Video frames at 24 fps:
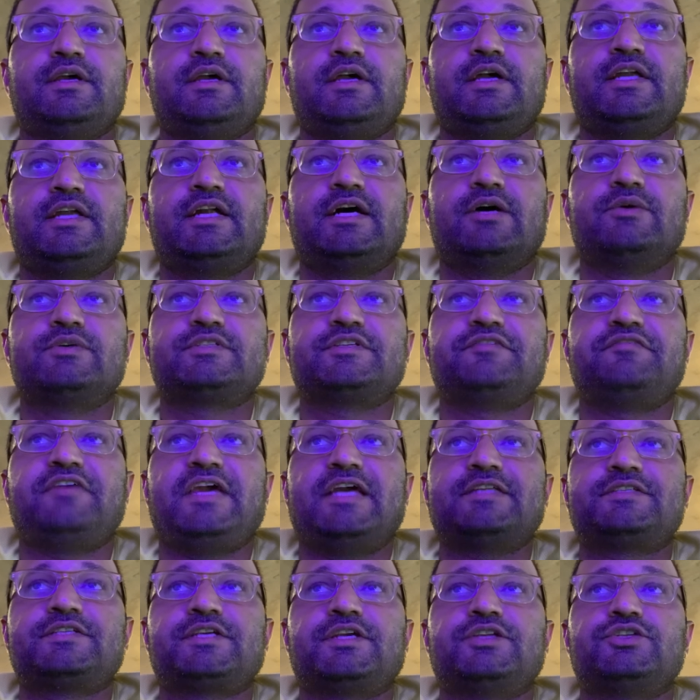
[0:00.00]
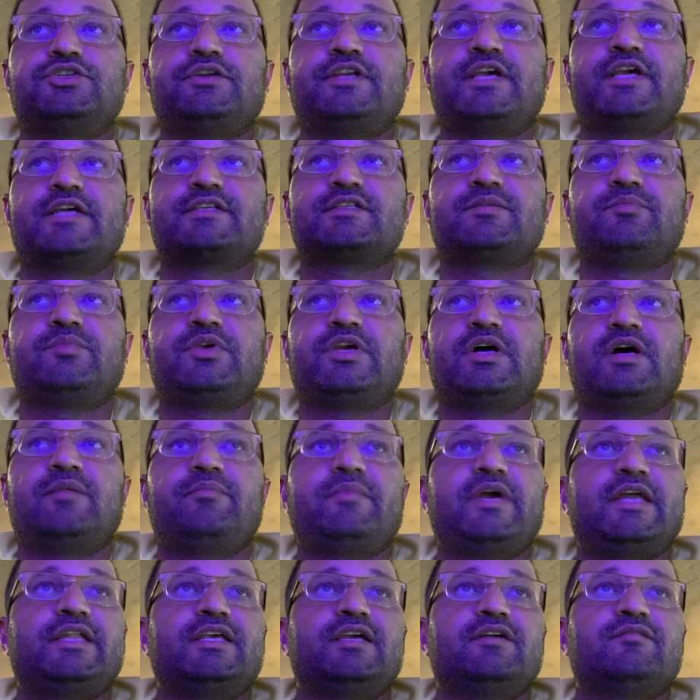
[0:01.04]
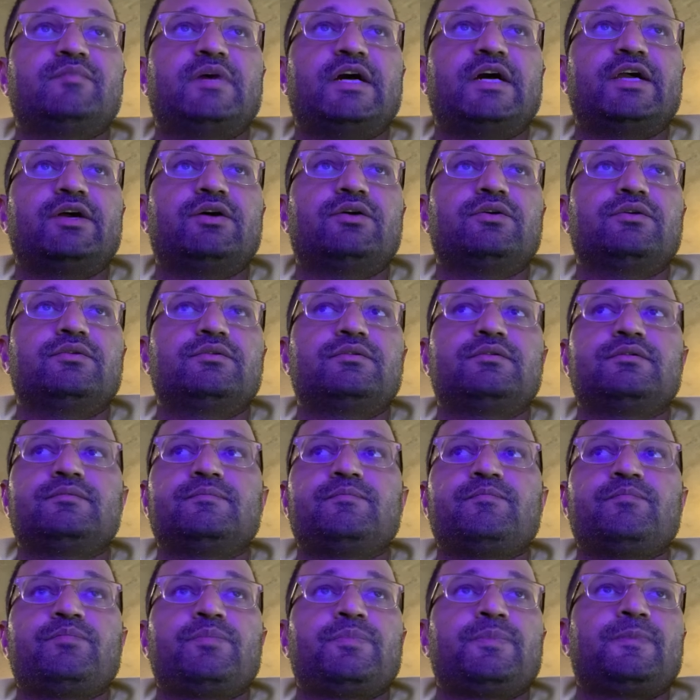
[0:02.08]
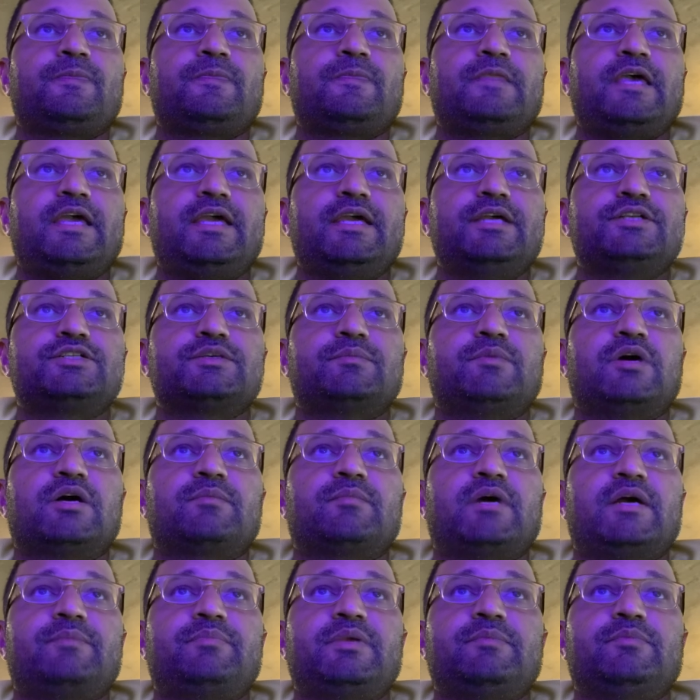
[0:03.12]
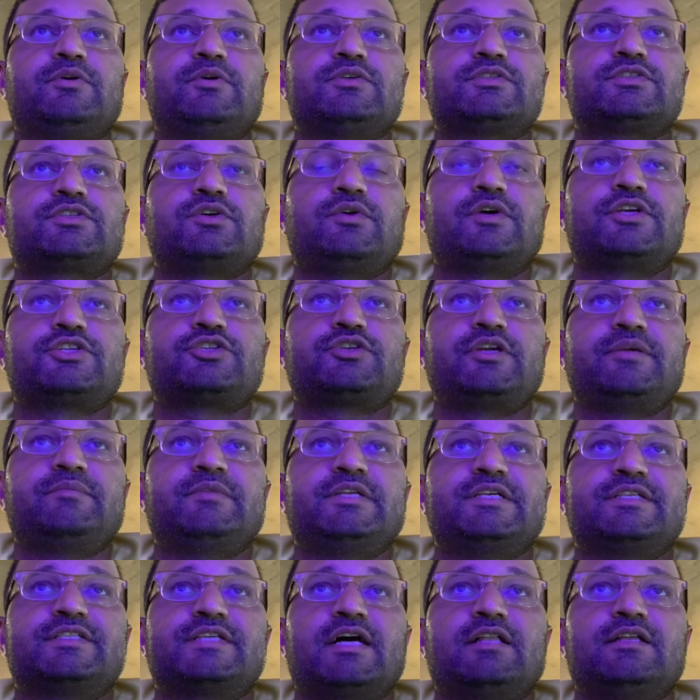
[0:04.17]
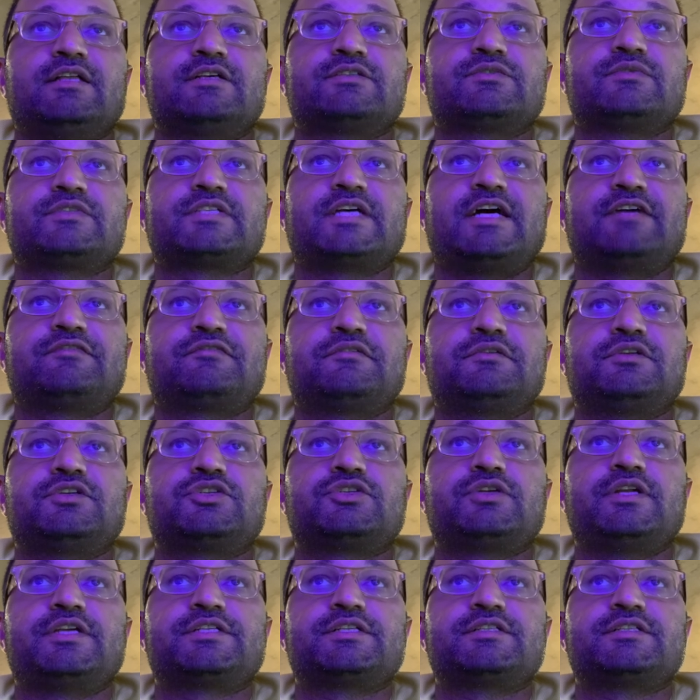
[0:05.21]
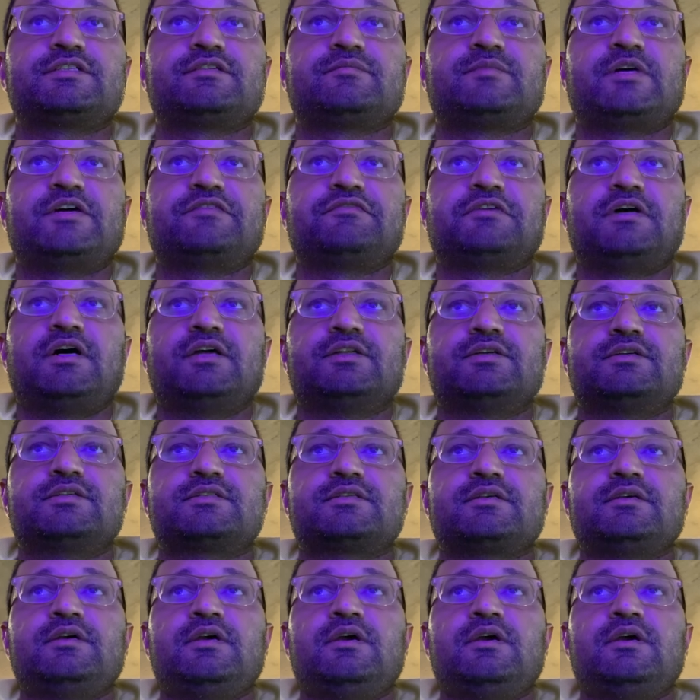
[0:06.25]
And I was advancing in Judaism beyond many of my own age among my people. So extremely zealous was I for the traditions of my fathers.